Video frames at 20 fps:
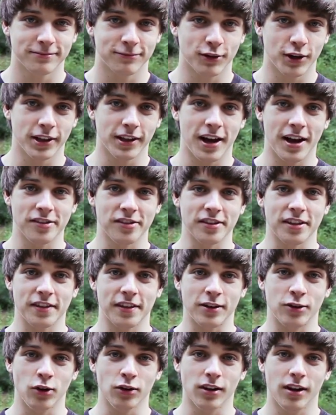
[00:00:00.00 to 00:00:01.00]
realizing that
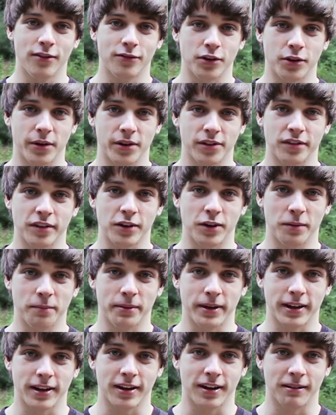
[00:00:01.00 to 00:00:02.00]
they don't love you as they don't
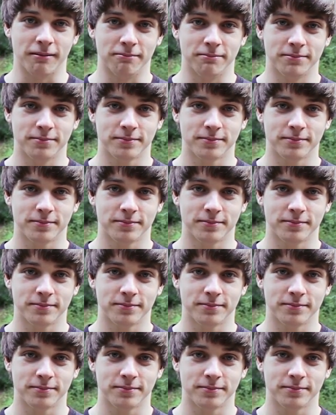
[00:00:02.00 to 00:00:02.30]
pick up.